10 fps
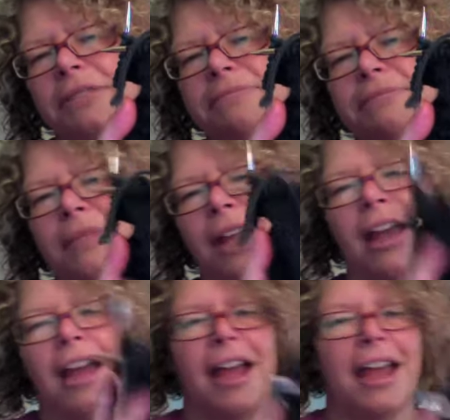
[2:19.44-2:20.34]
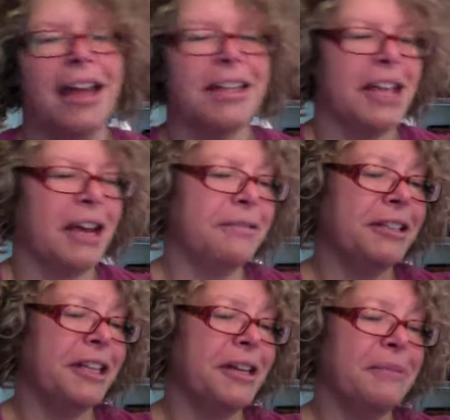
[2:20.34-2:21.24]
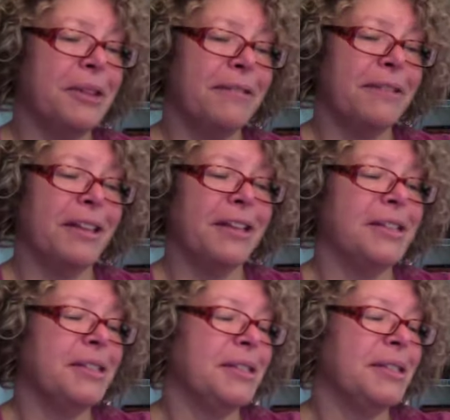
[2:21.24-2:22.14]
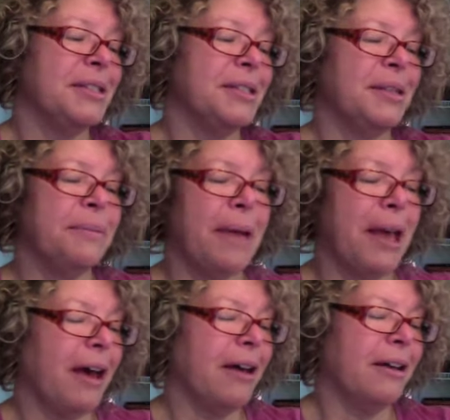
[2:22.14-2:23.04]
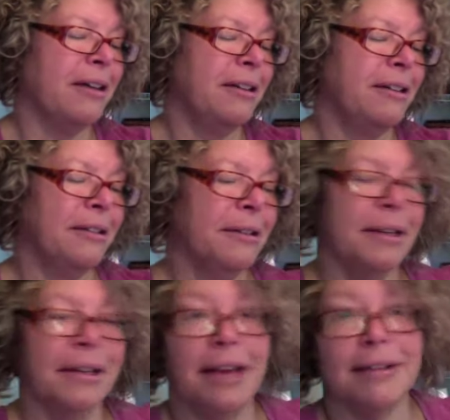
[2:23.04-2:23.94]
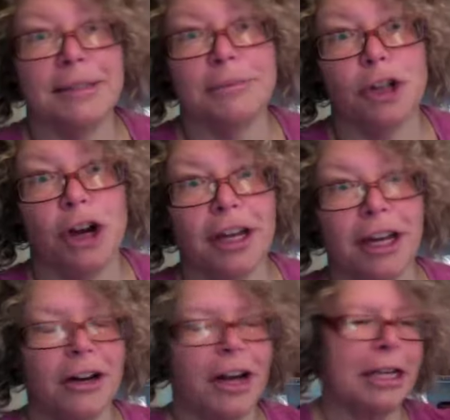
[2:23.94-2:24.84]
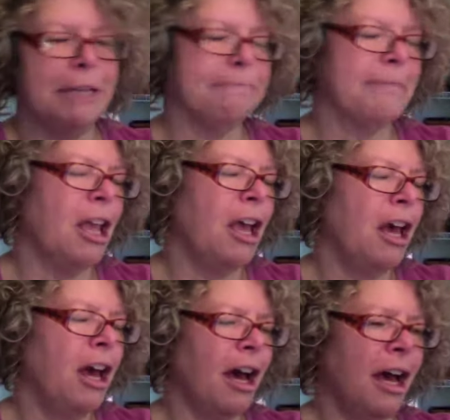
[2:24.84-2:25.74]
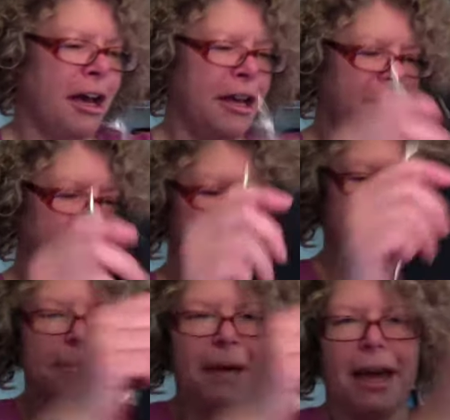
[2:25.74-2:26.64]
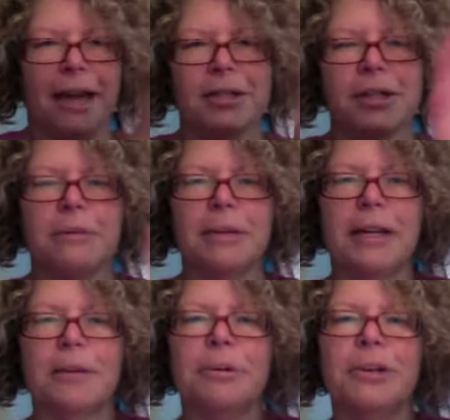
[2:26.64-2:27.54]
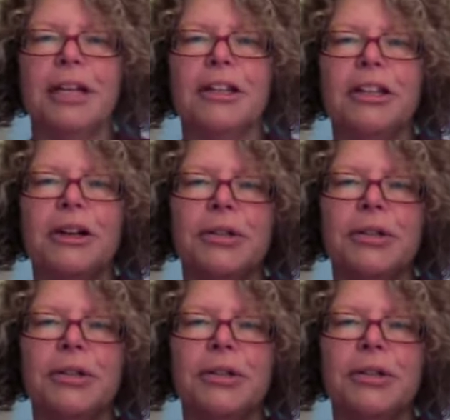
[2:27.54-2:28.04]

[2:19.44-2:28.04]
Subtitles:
And I really am loving this. This is the back. It has some dog hair on it. This is the back. So I'm getting pretty close